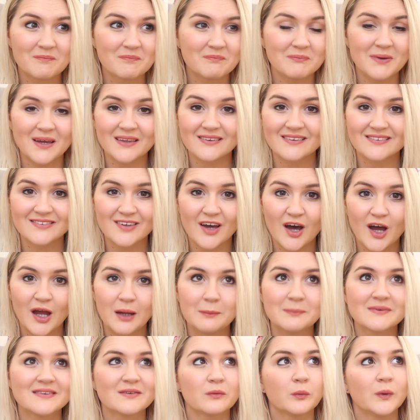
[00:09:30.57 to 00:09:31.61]
pick the
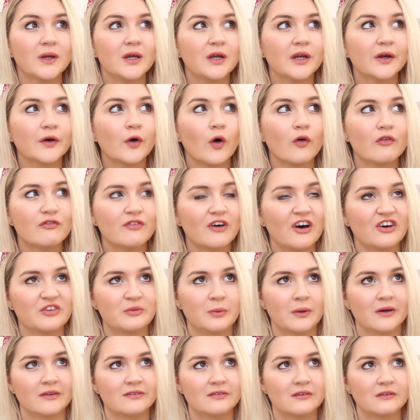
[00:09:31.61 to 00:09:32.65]
times. We got
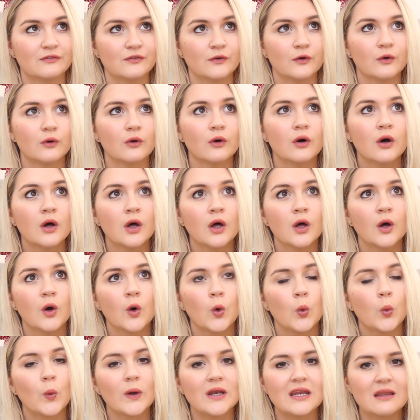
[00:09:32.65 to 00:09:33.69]
fast passes for
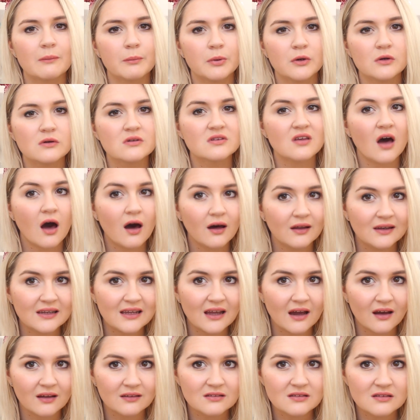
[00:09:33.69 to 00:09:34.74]
Winnie the Pooh's Honey
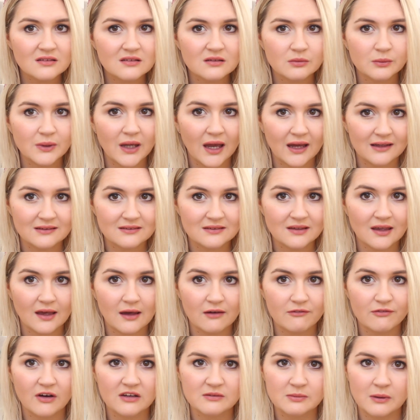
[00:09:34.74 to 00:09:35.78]
Hunt. We had to
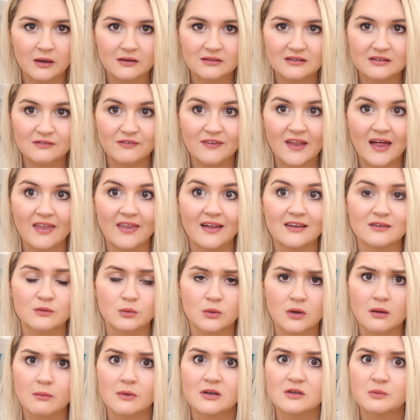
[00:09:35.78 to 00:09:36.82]
get fast passes for that. That's
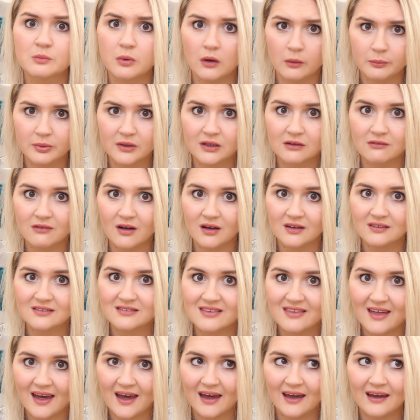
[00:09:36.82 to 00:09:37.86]
one of the most popular rides
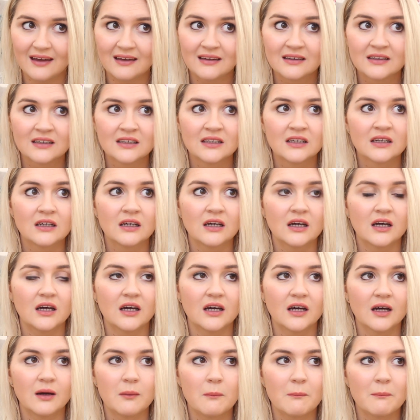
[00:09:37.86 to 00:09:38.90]
there.
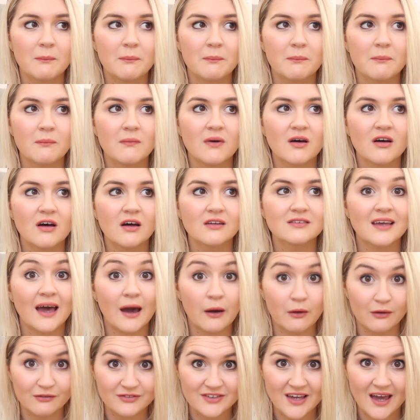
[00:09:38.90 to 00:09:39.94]

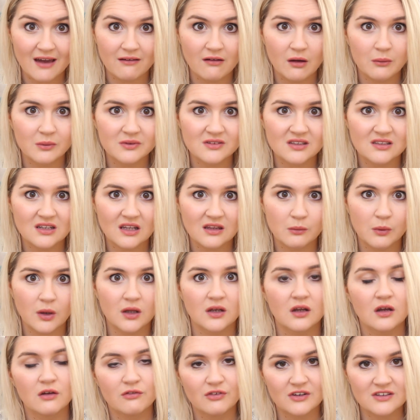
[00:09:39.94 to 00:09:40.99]
Tower of Terror was another
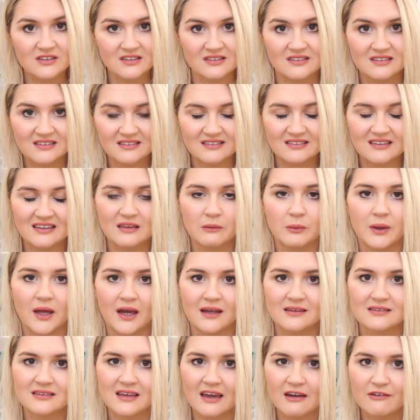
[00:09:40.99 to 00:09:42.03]
one over in Disney Sea that we
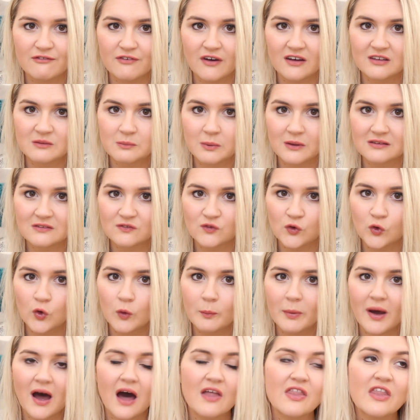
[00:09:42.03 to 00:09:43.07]
had to get a fast pass for.
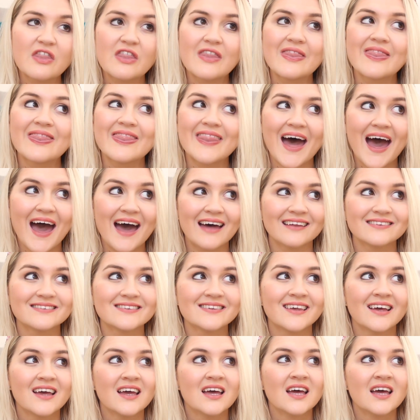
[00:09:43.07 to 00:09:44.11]
But other than
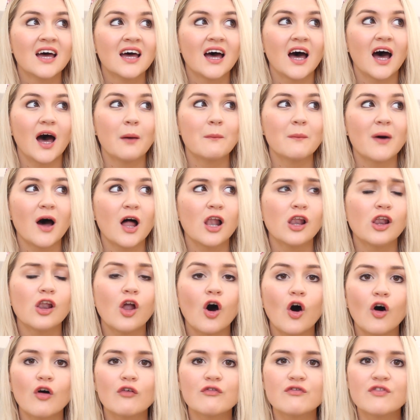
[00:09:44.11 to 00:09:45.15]
that, a
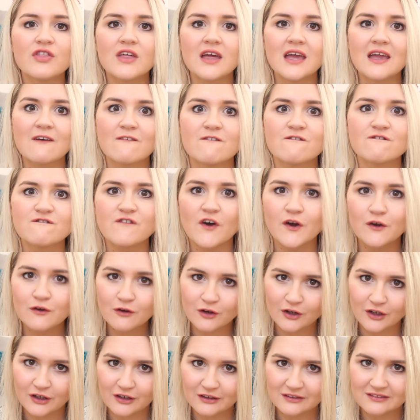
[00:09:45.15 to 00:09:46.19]
lot of the
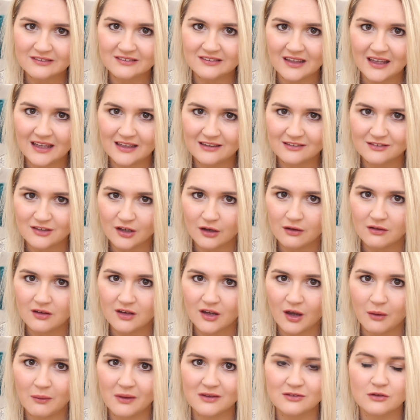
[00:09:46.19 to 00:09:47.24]
focus in
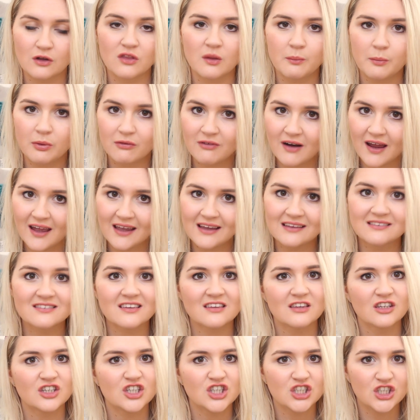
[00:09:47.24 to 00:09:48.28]
Tokyo is on the parades
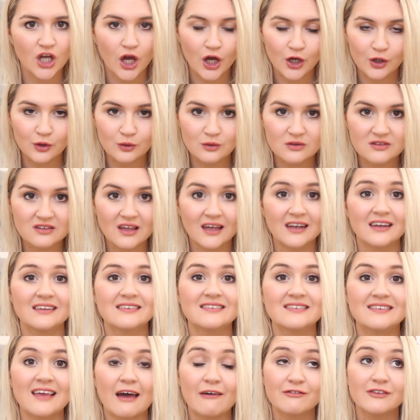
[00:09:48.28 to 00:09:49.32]
and the shows, and
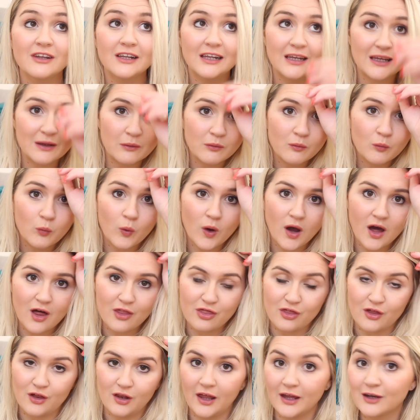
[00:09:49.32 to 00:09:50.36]
it's definitely
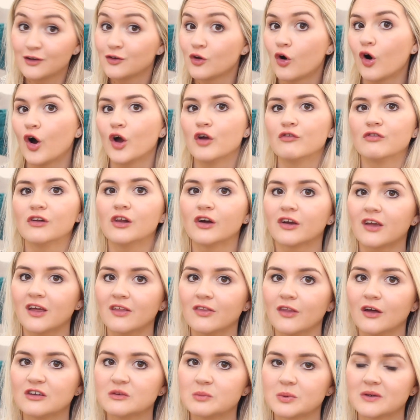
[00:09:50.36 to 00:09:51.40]
worth like not
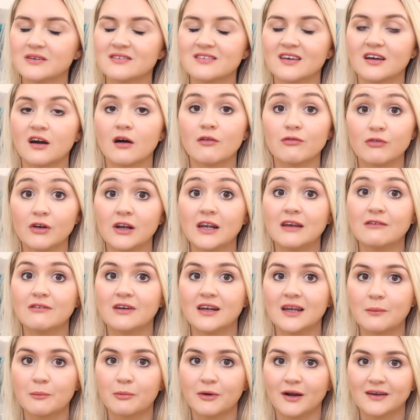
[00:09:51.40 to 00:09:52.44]
overlooking those because they are really,
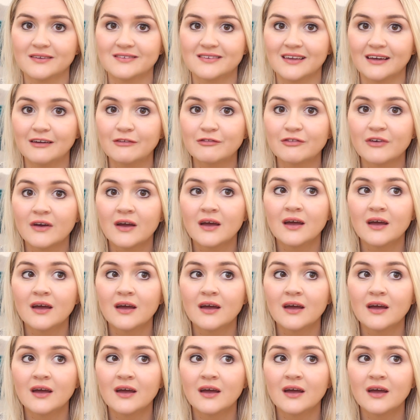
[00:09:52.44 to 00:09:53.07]
really impressive.